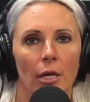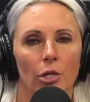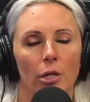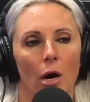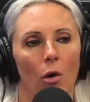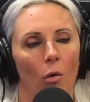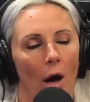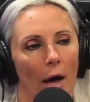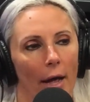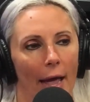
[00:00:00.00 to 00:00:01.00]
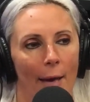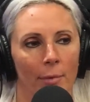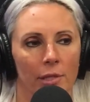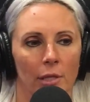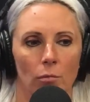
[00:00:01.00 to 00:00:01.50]
You know,
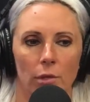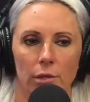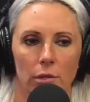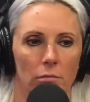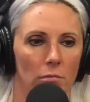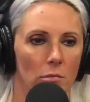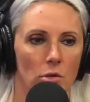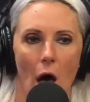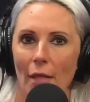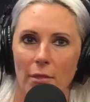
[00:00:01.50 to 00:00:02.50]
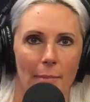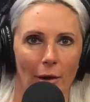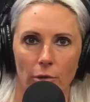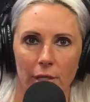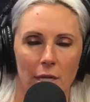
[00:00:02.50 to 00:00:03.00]
Edmonton was not the
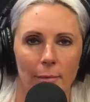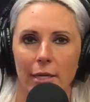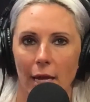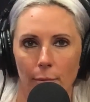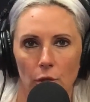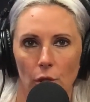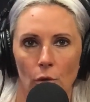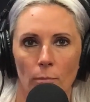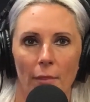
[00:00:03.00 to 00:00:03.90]
better team in game 2,